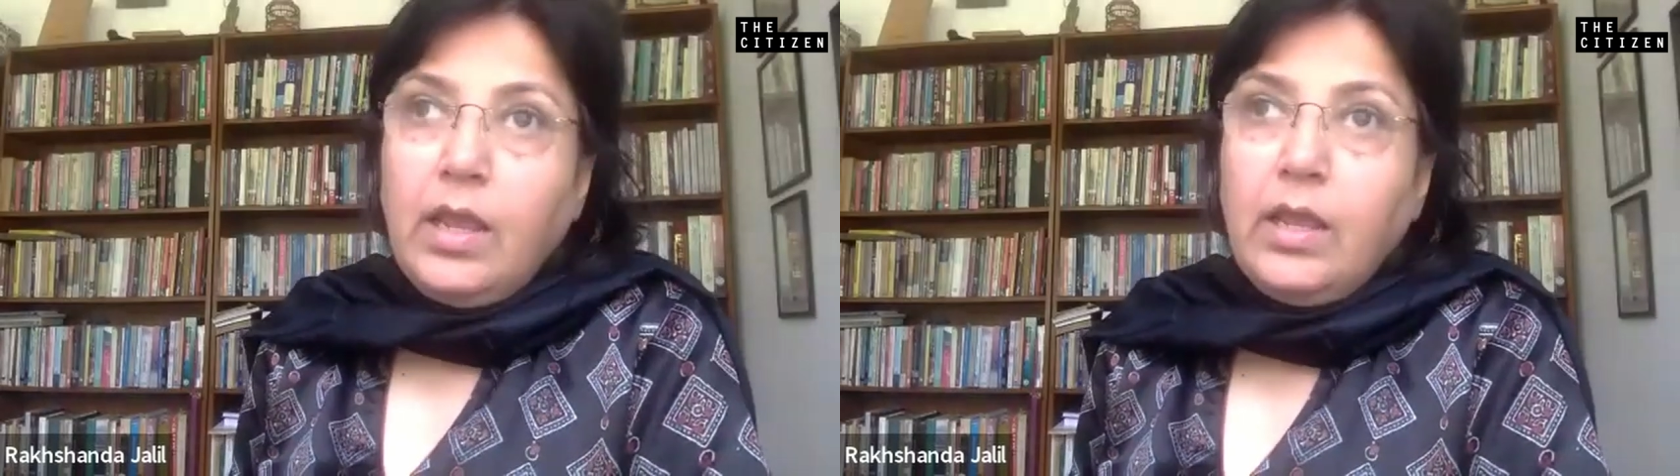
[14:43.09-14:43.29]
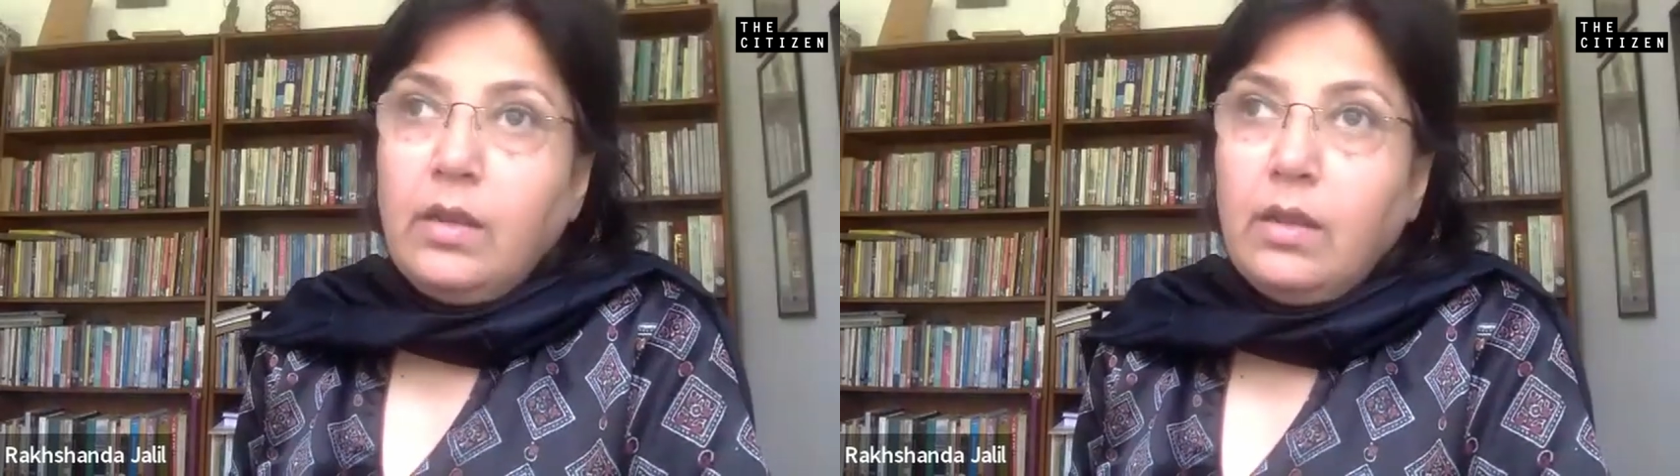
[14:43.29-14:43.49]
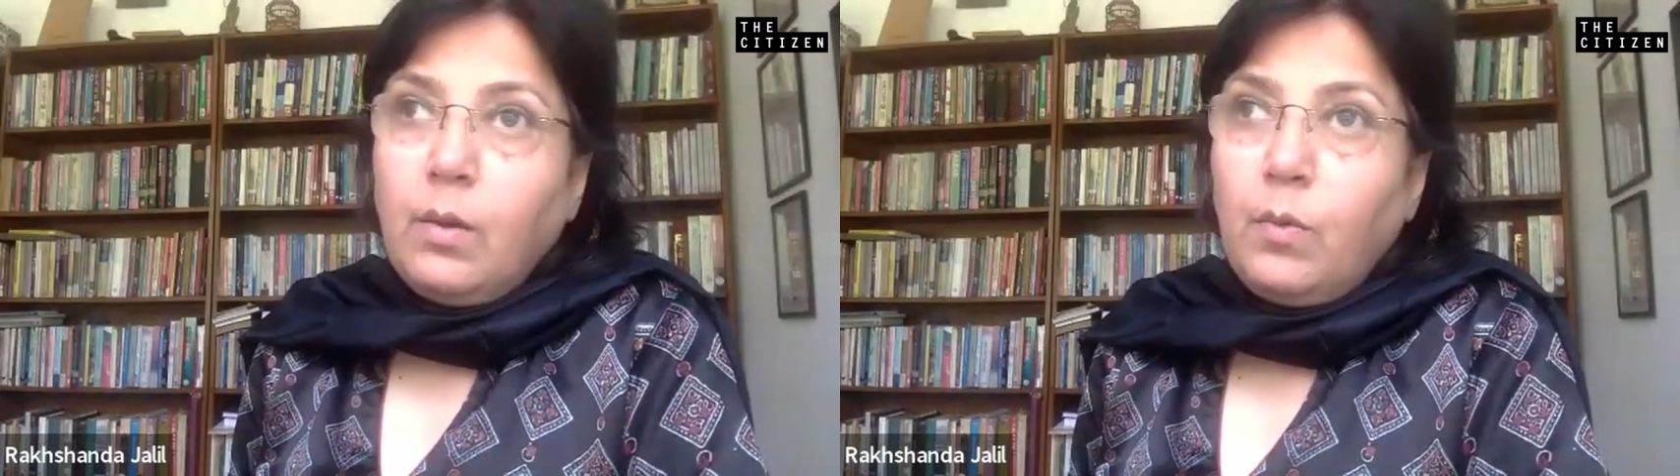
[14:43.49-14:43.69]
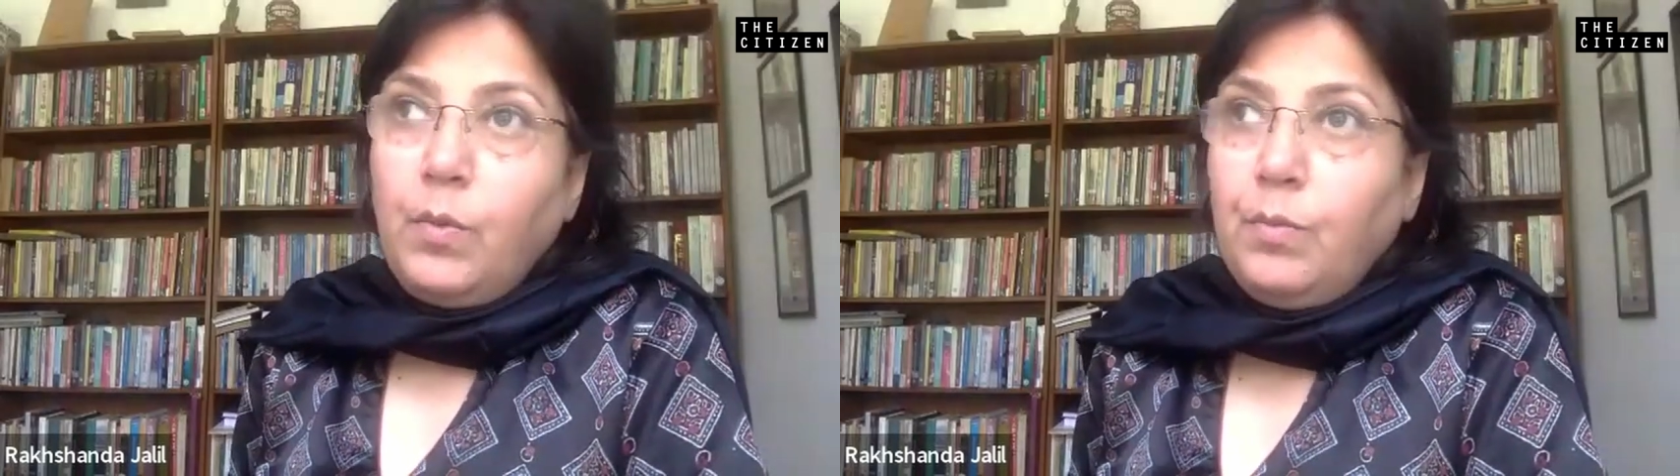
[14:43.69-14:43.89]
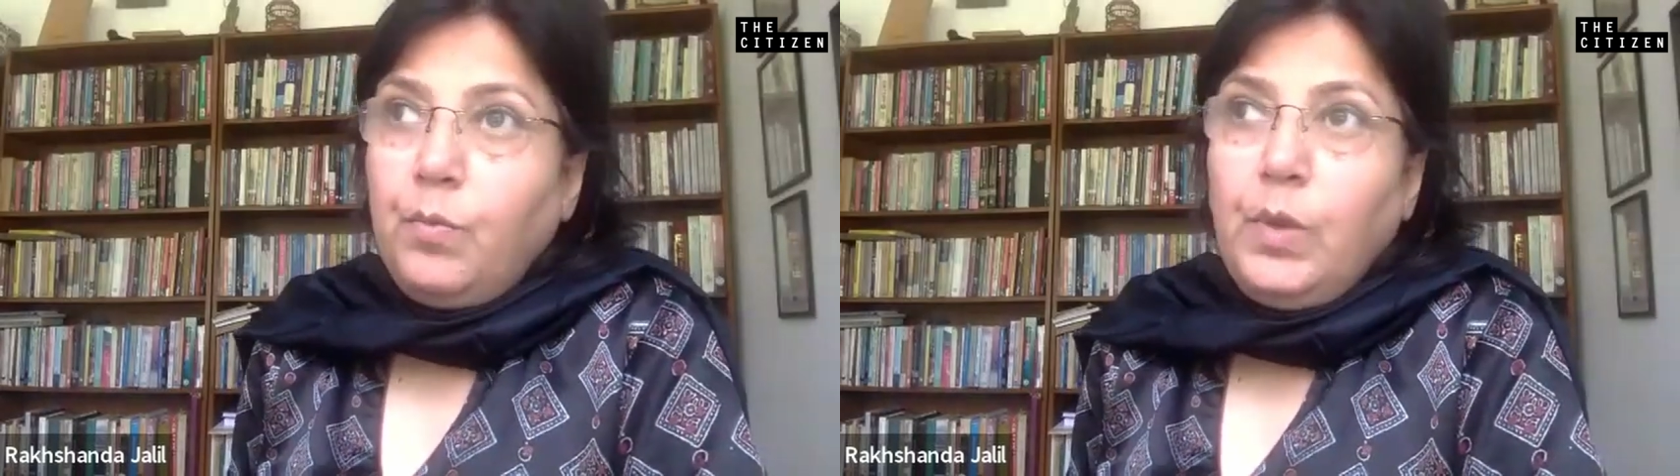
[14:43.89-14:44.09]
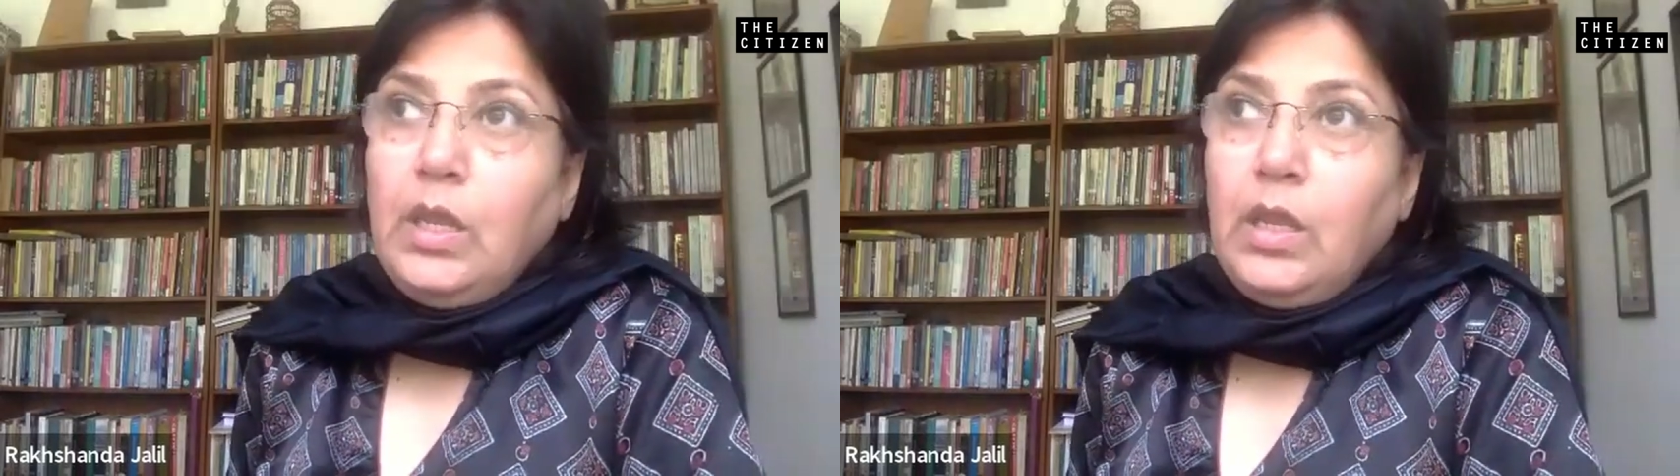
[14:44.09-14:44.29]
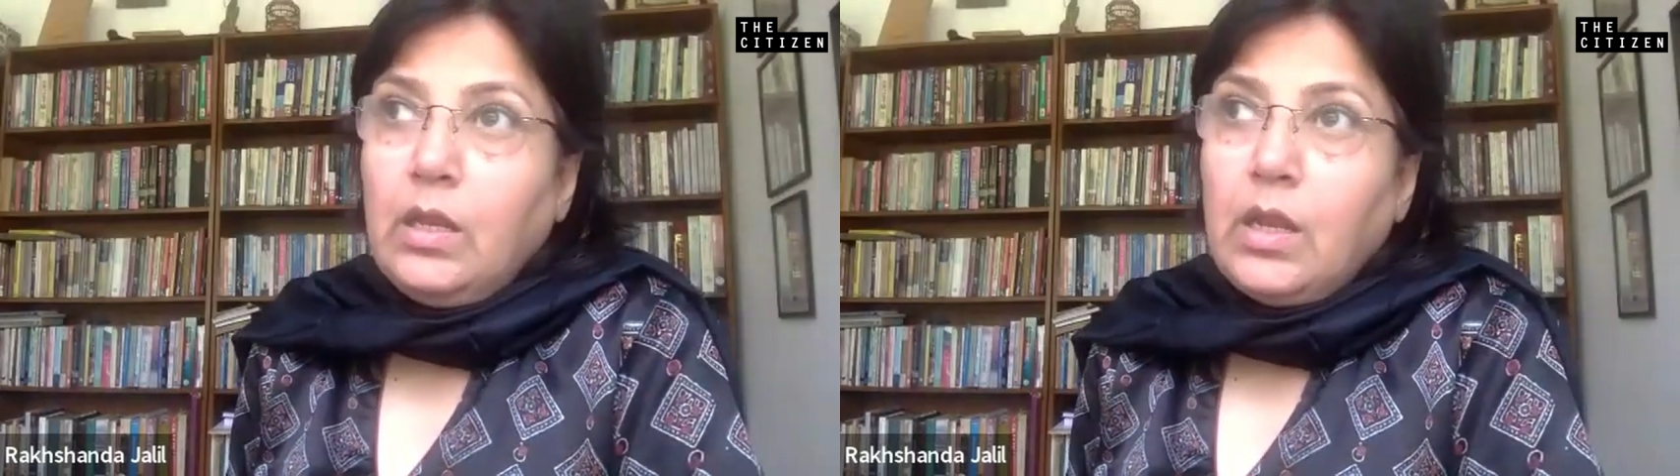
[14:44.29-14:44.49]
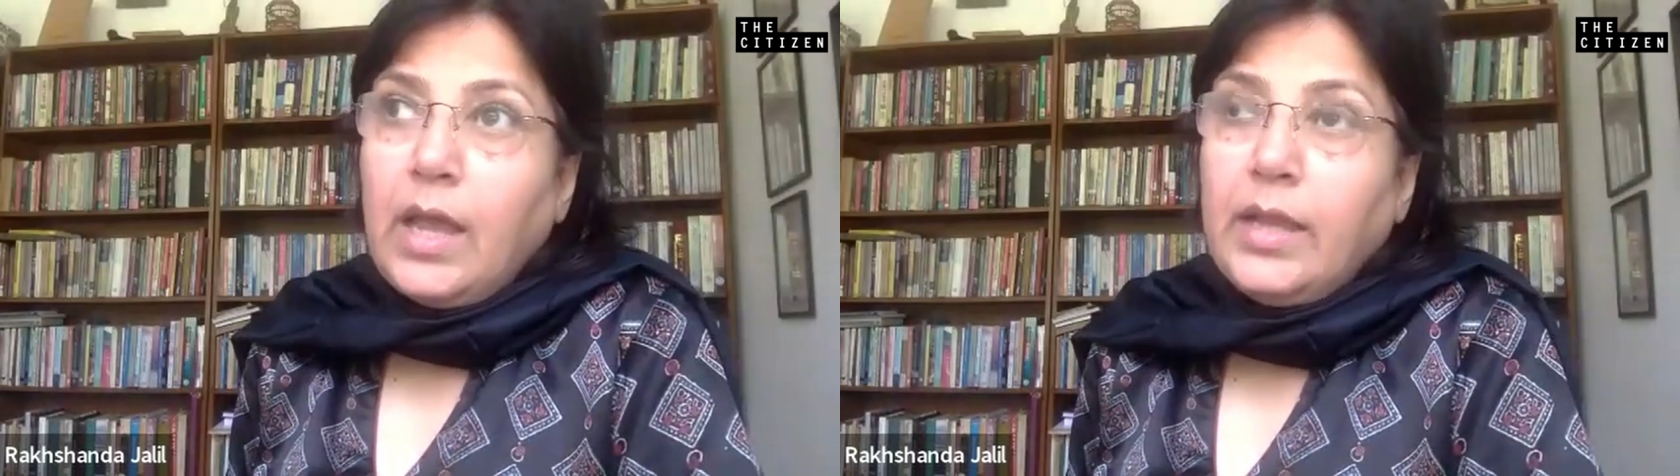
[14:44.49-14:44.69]
We
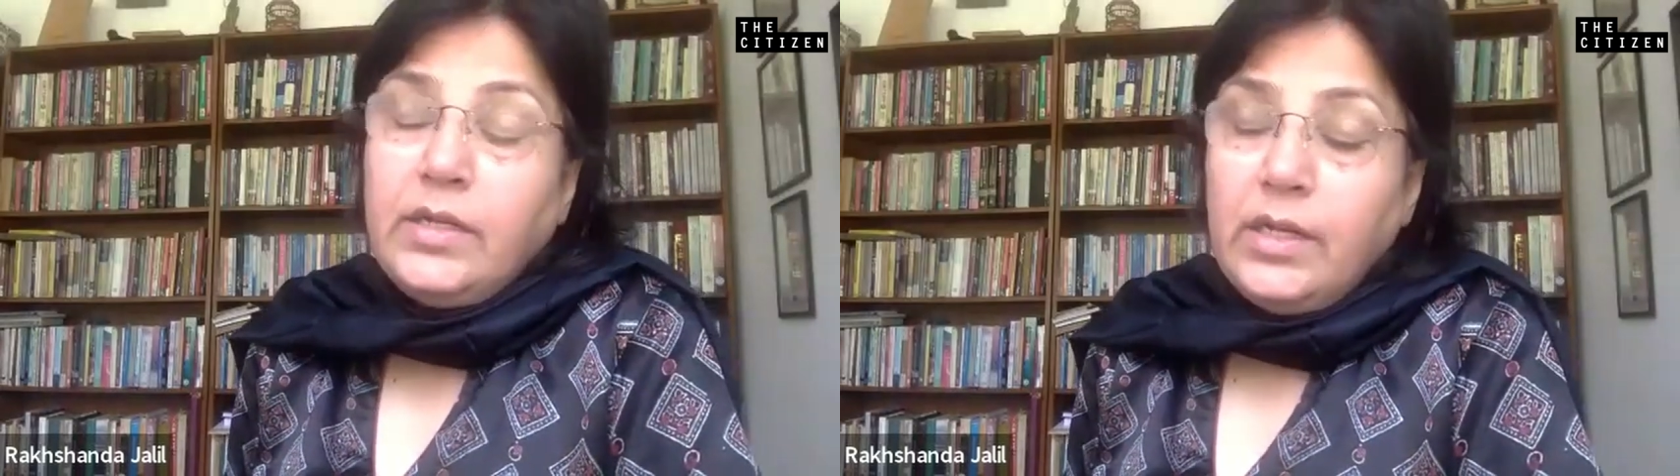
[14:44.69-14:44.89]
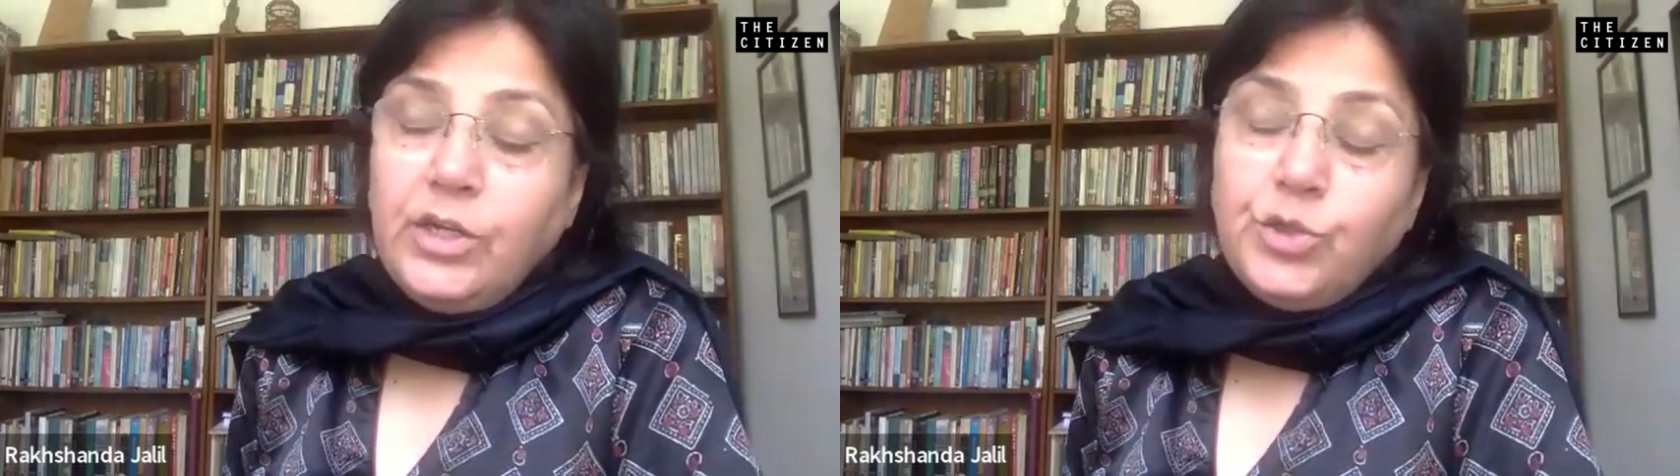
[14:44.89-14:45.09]
ideally